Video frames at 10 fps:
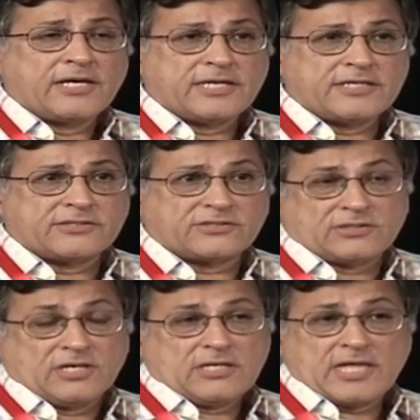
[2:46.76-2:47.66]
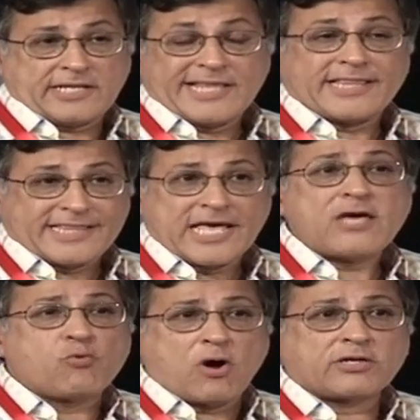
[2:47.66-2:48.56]
is that they
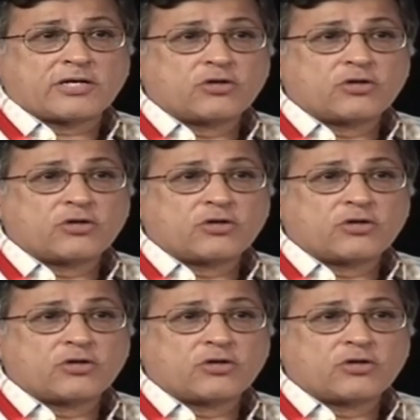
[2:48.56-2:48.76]
want